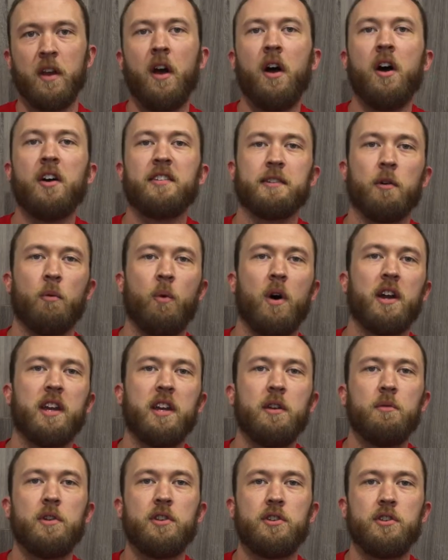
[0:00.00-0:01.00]
So what
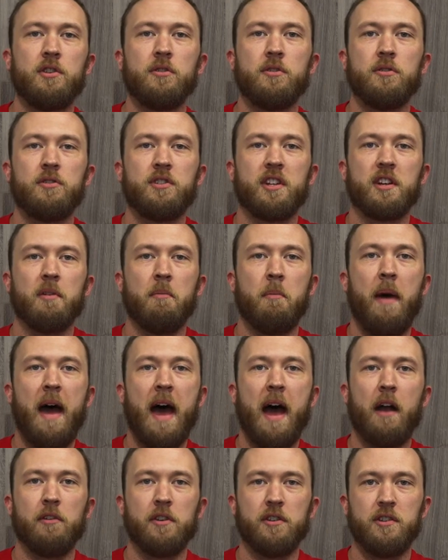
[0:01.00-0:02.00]
can we do to
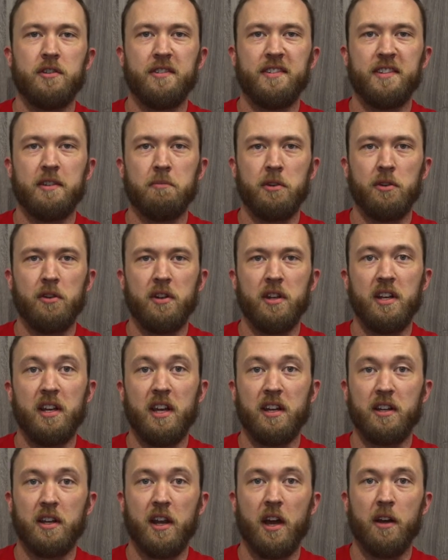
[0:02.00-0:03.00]
combat reduced immunity
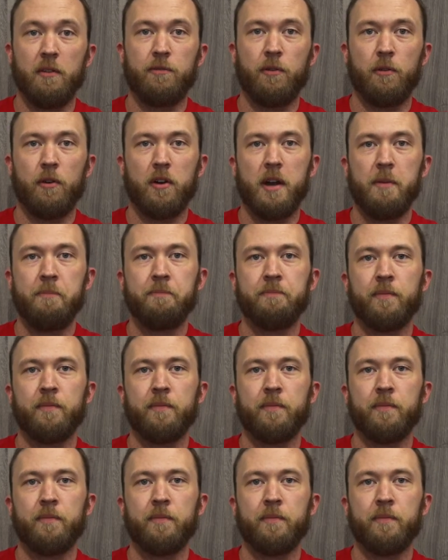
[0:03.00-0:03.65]
and gut flora?